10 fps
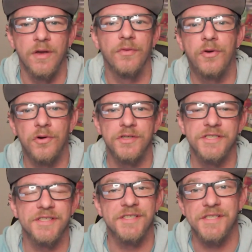The
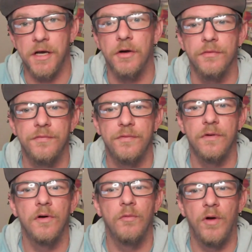course itself
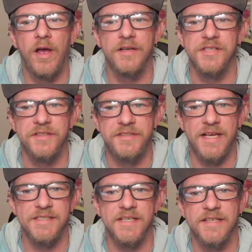has a
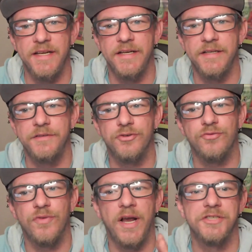designated
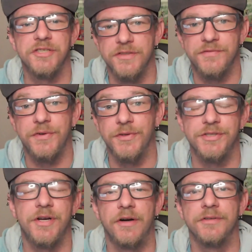direction for the
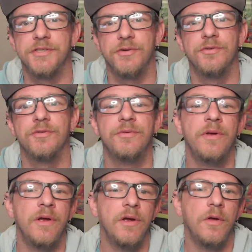start. So
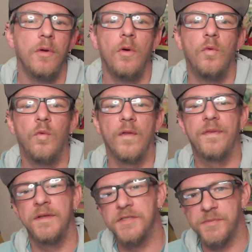what
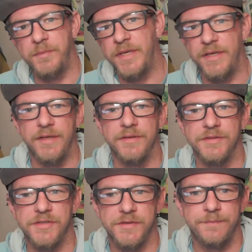this
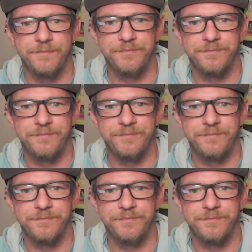means